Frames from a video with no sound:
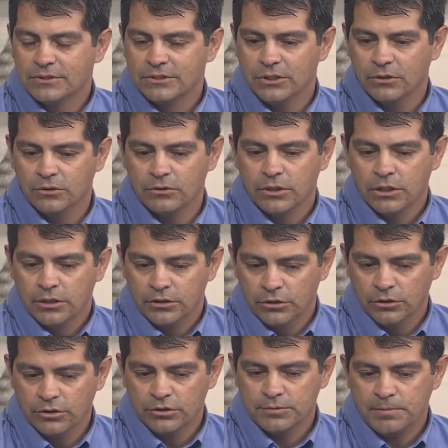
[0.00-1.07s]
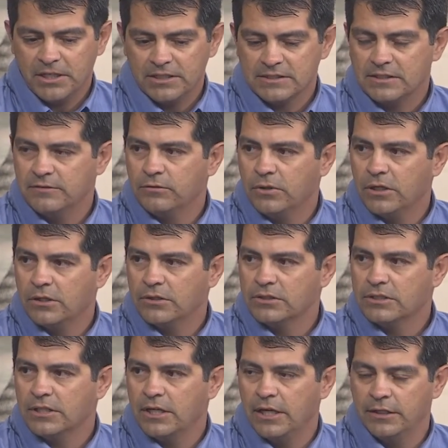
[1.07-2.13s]
So know those positive
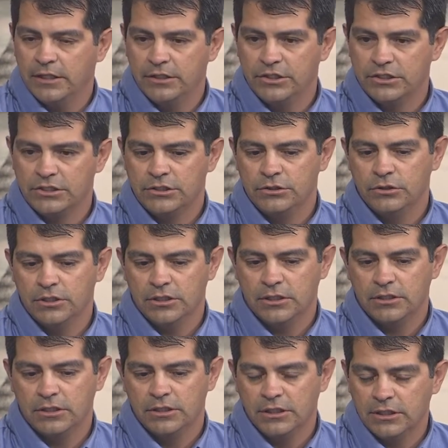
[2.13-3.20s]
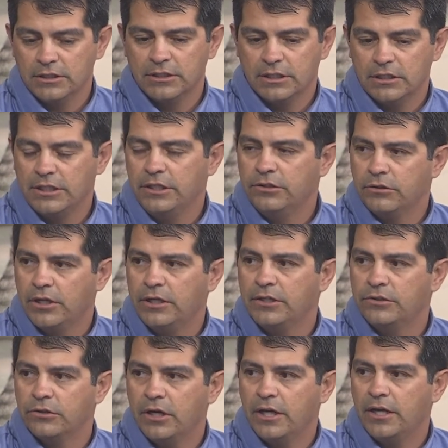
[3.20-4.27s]
waters, and then just do the the, the clean, drain,
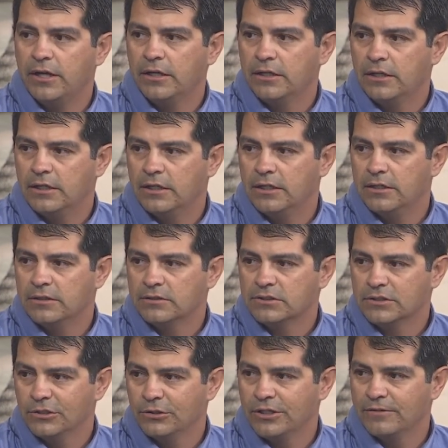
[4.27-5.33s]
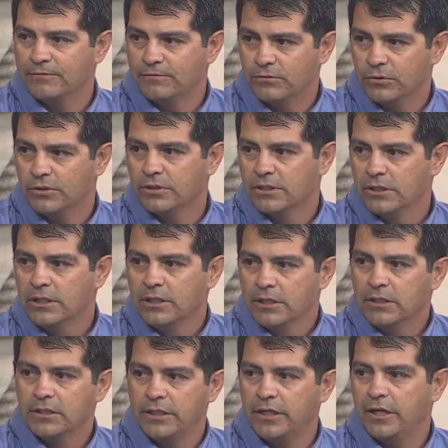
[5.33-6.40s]
and dry uh, slogan for
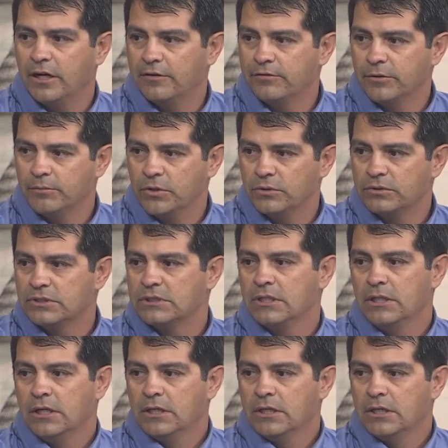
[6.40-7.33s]
cleaning off your boats.